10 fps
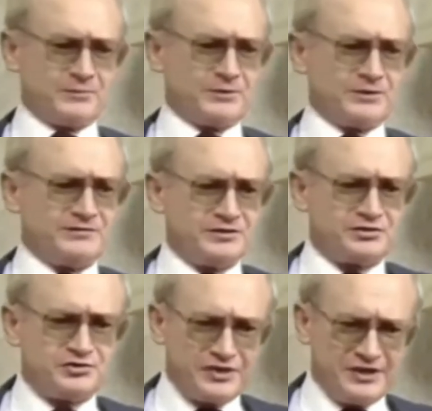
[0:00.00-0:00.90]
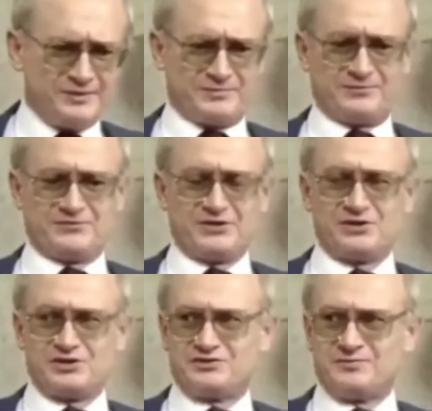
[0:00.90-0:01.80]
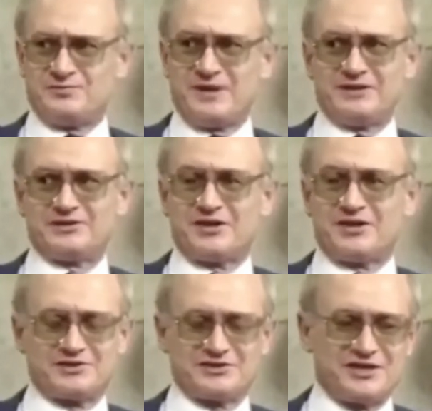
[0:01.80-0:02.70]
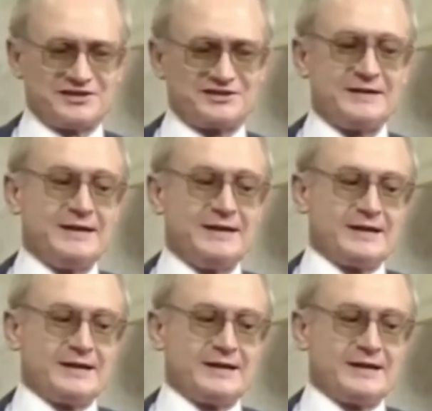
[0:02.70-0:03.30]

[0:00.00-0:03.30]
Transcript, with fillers: would even dream of such a tremendous success.